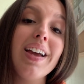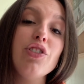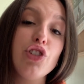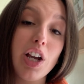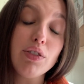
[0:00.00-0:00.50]

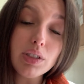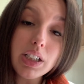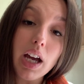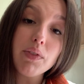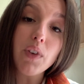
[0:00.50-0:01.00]
generally,
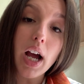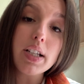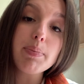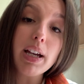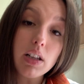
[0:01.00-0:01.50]
I
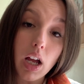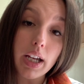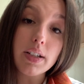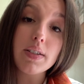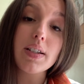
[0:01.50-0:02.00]
advise my
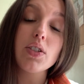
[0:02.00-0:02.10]
clients